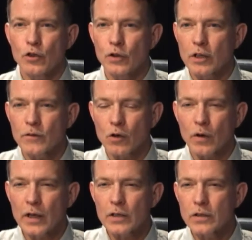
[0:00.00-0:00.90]
do you give
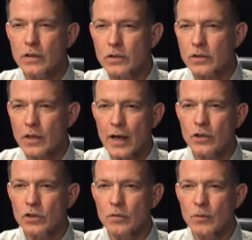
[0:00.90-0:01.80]
credit to the
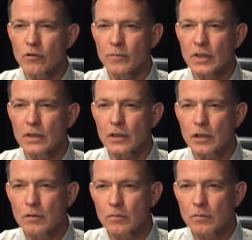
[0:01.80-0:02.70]
sanction movement
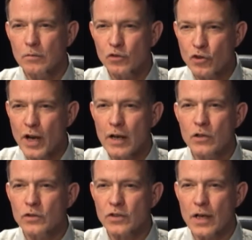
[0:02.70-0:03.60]
that
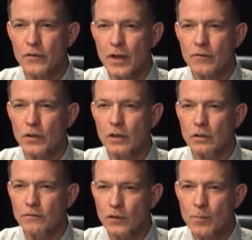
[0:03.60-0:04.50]
change South
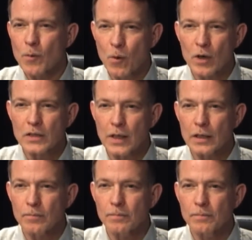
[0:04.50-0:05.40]
Africa from apartheid?